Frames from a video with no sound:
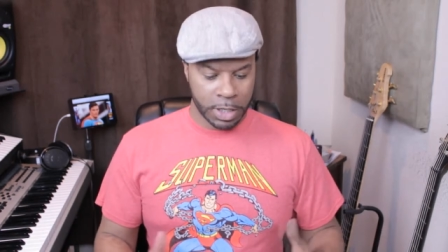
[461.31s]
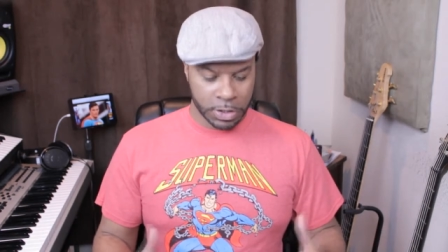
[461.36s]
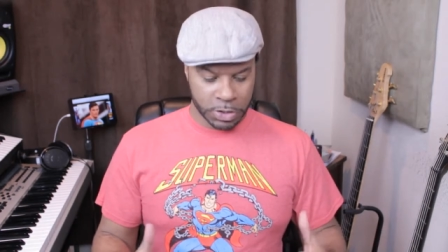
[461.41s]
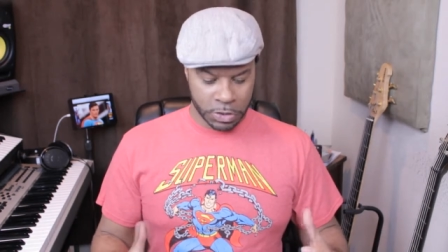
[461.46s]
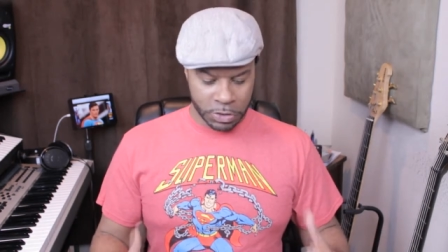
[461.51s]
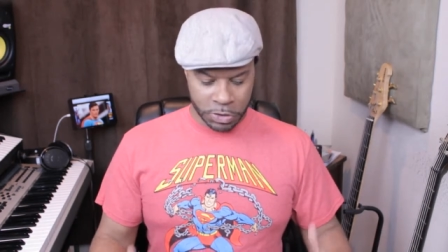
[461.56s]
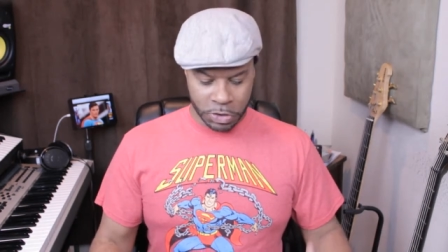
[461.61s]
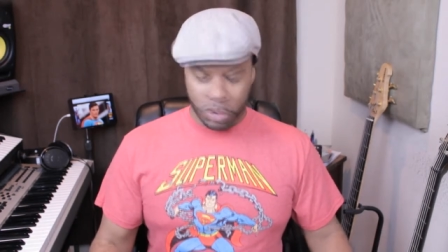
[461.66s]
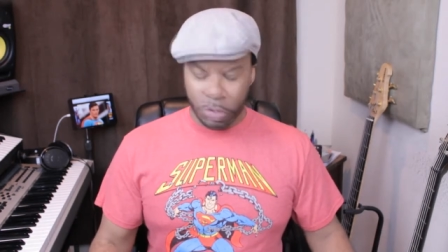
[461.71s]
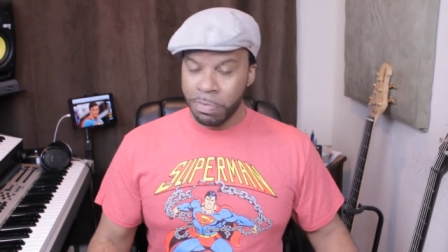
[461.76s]

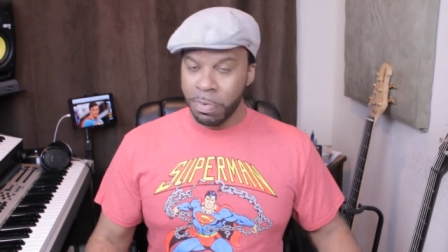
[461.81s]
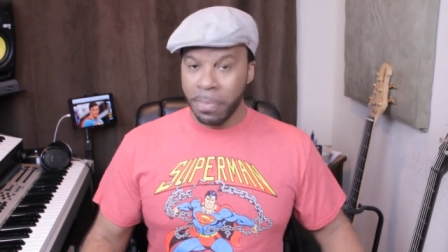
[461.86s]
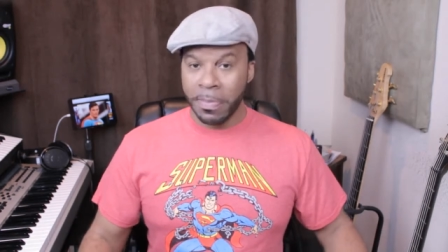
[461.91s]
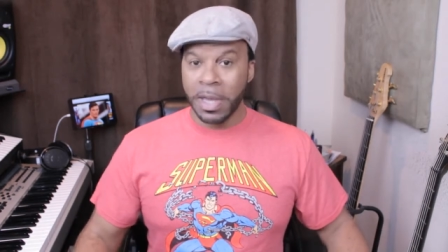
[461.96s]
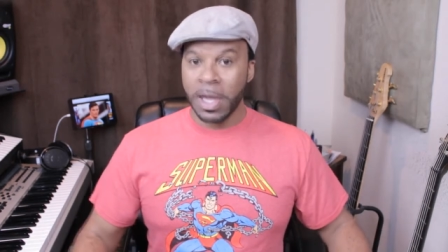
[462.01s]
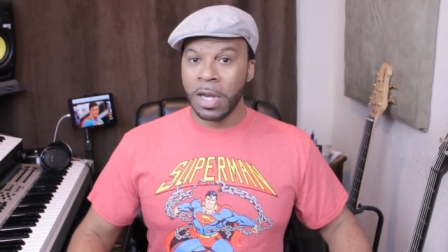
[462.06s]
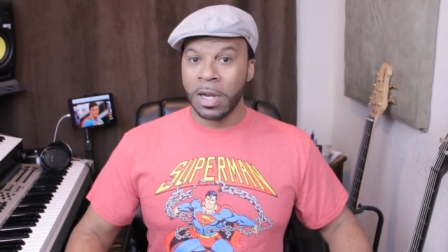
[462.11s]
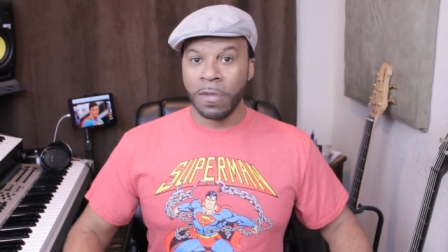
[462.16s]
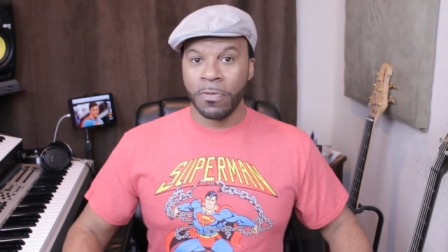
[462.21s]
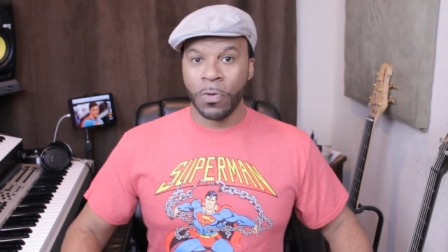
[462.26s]
So
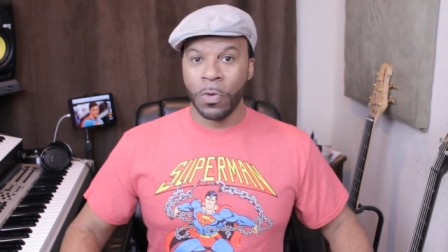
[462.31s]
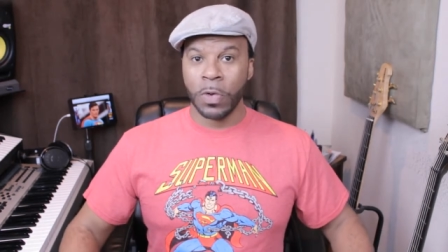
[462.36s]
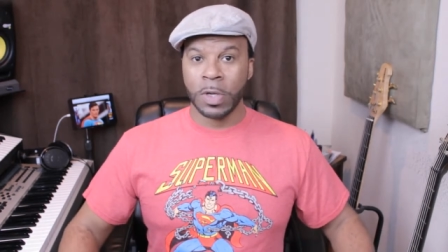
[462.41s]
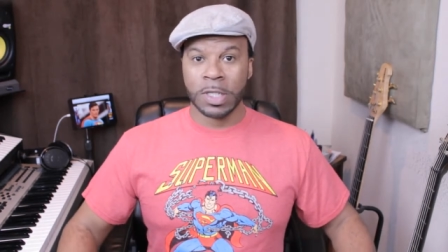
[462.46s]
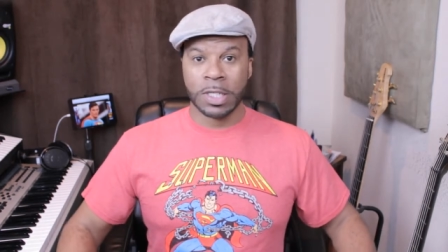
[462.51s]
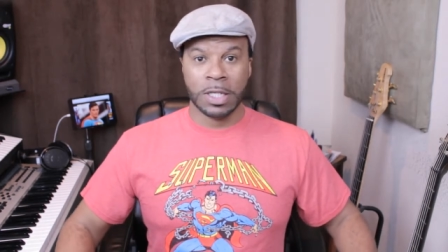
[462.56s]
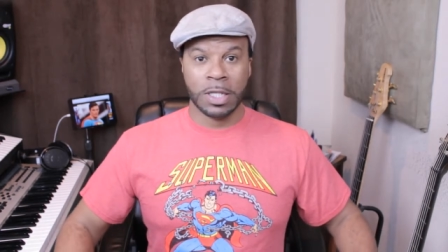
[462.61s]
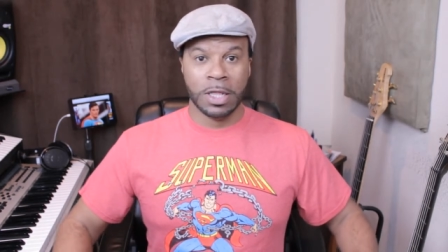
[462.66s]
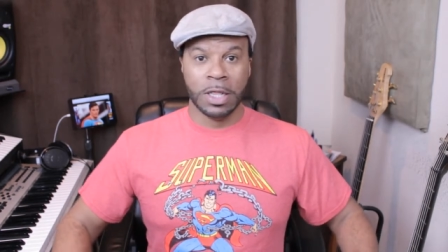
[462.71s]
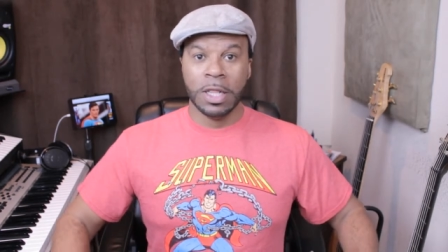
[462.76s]
Superman, of
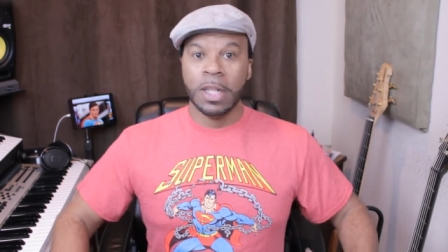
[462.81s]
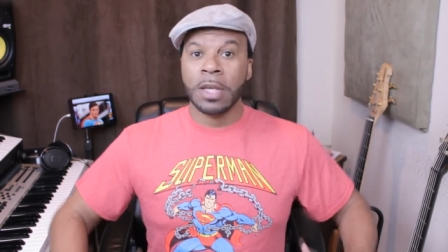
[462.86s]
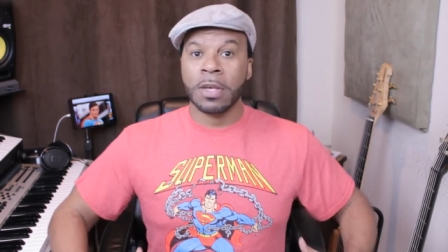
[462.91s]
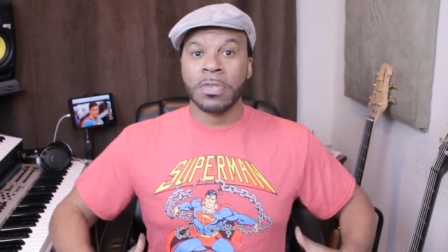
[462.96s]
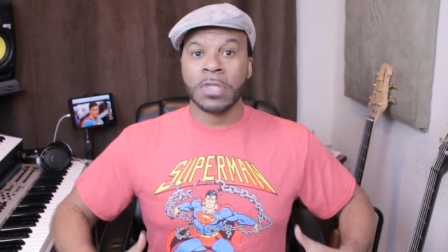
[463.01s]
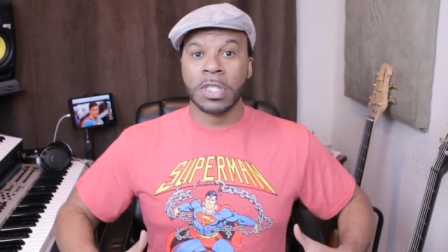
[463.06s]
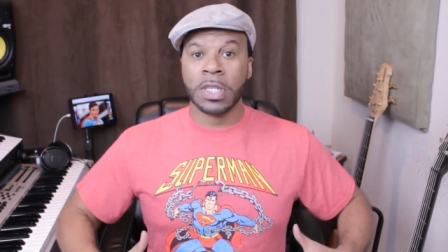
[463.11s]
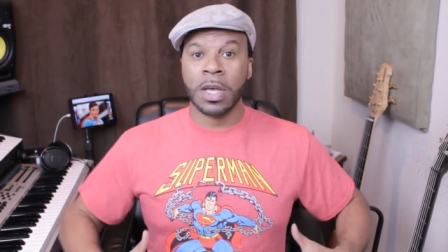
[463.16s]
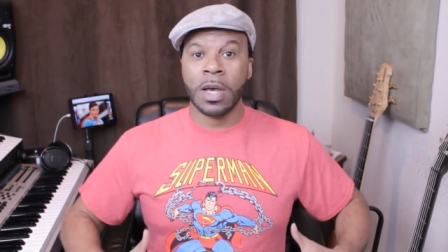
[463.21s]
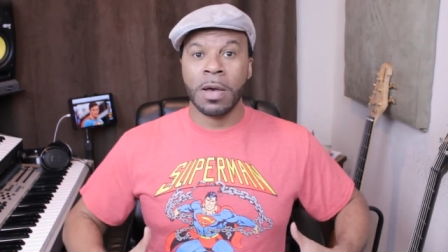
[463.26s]
course, he
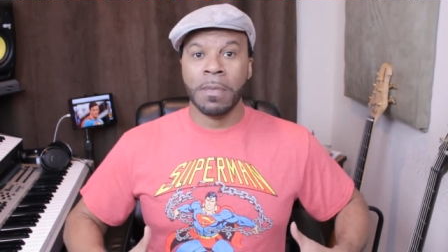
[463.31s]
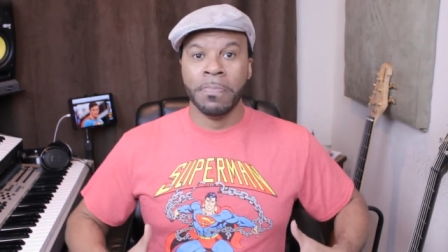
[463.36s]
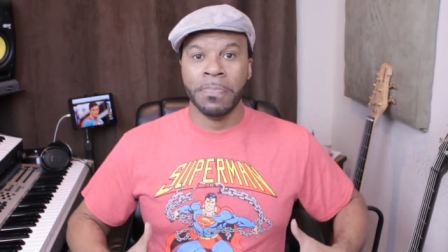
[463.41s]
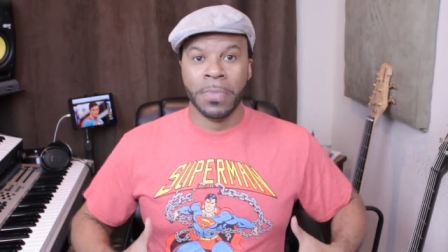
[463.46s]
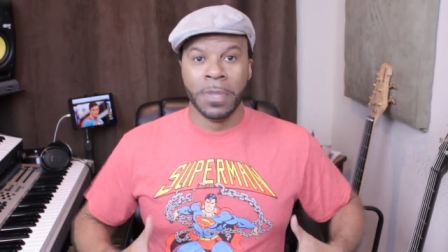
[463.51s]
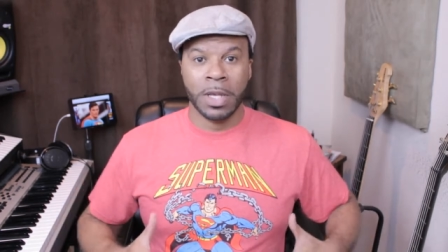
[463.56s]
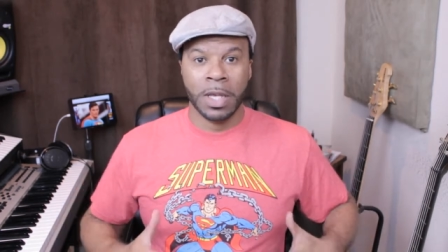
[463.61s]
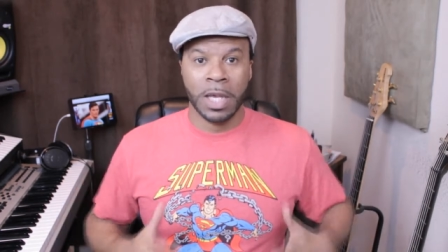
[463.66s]
lifts up,